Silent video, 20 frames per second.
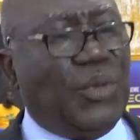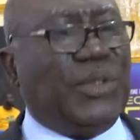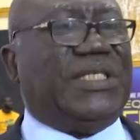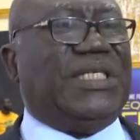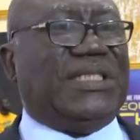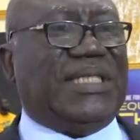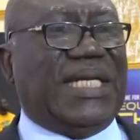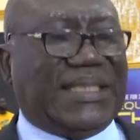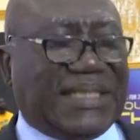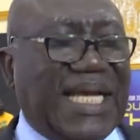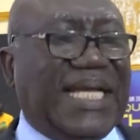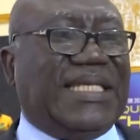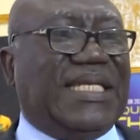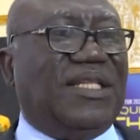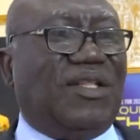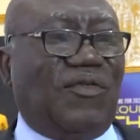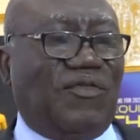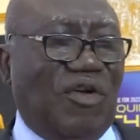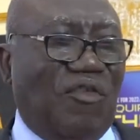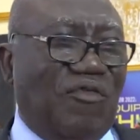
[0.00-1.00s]
which is the
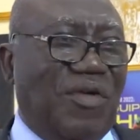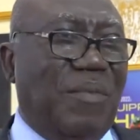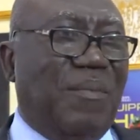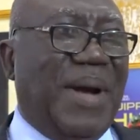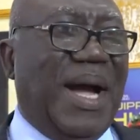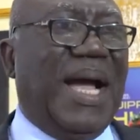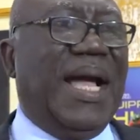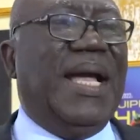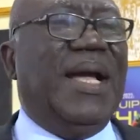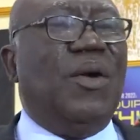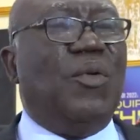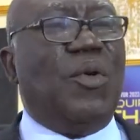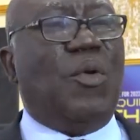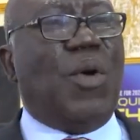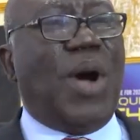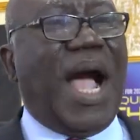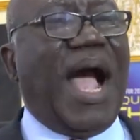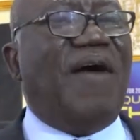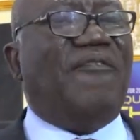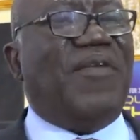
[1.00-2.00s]
13th of November, we
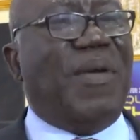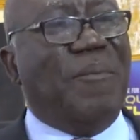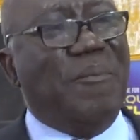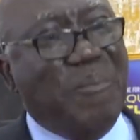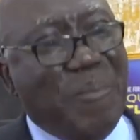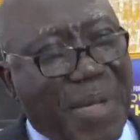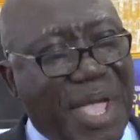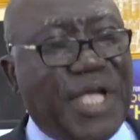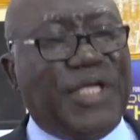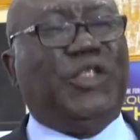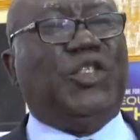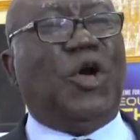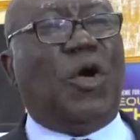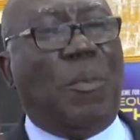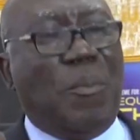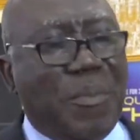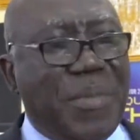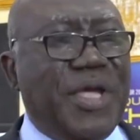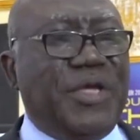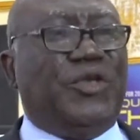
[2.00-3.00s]
will have a major,
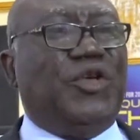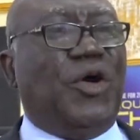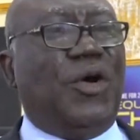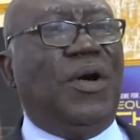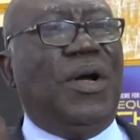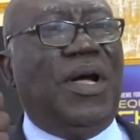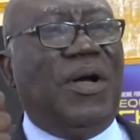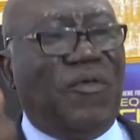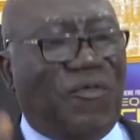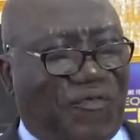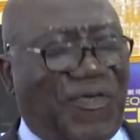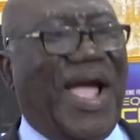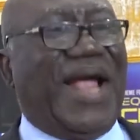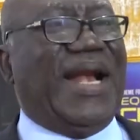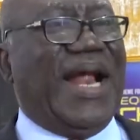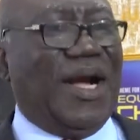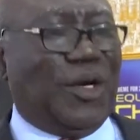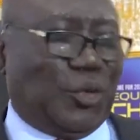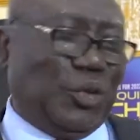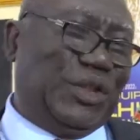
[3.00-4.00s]
major
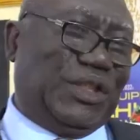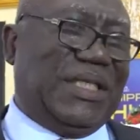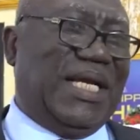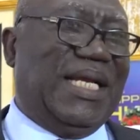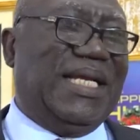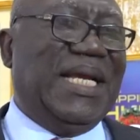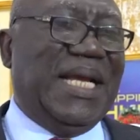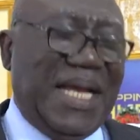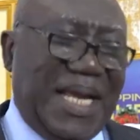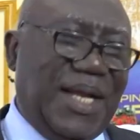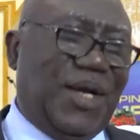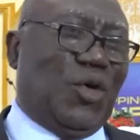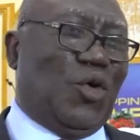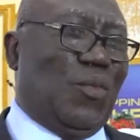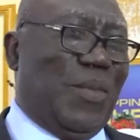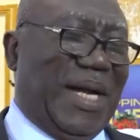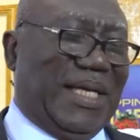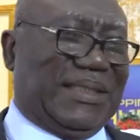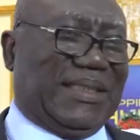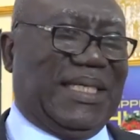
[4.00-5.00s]
final crusade in
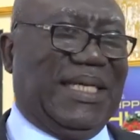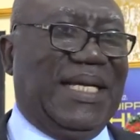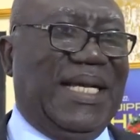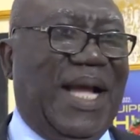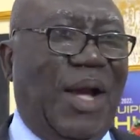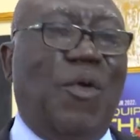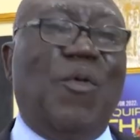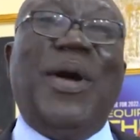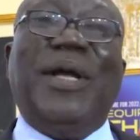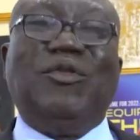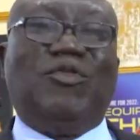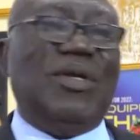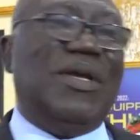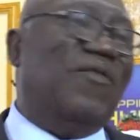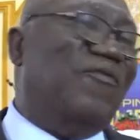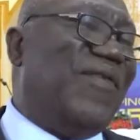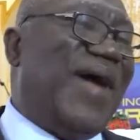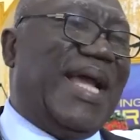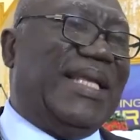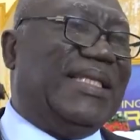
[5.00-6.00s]
Kumasi. And we want to
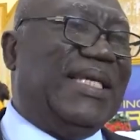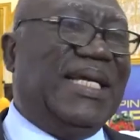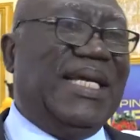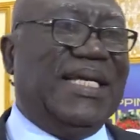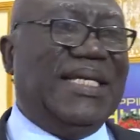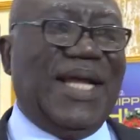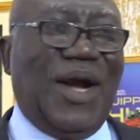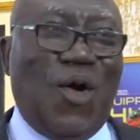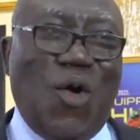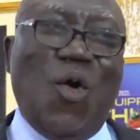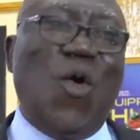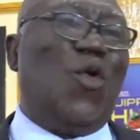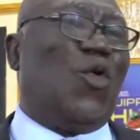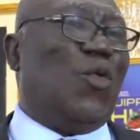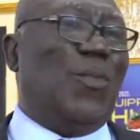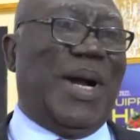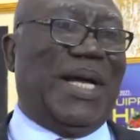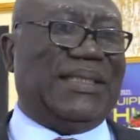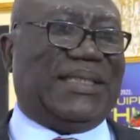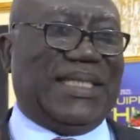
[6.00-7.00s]
invite the whole
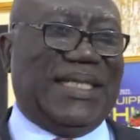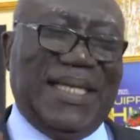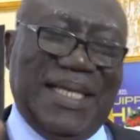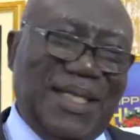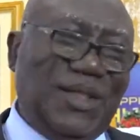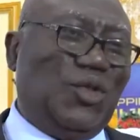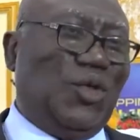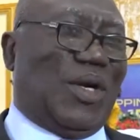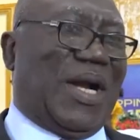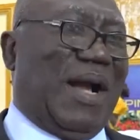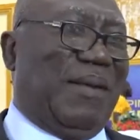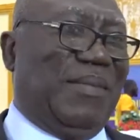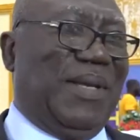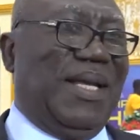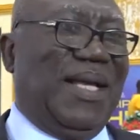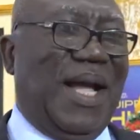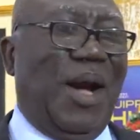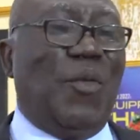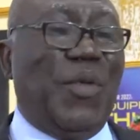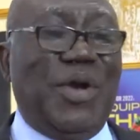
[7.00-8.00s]
Kumasi to come.
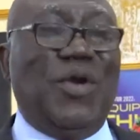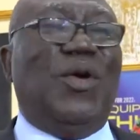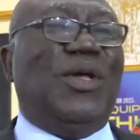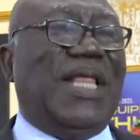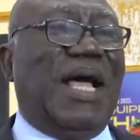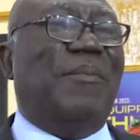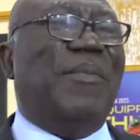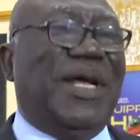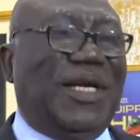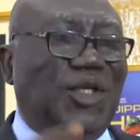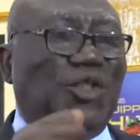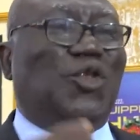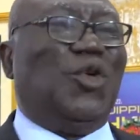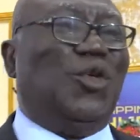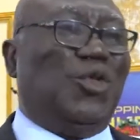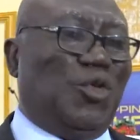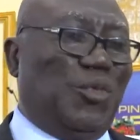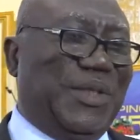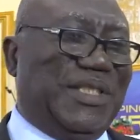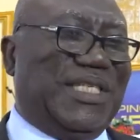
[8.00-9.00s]
And we know that many
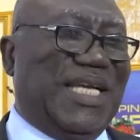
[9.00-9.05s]
souls will be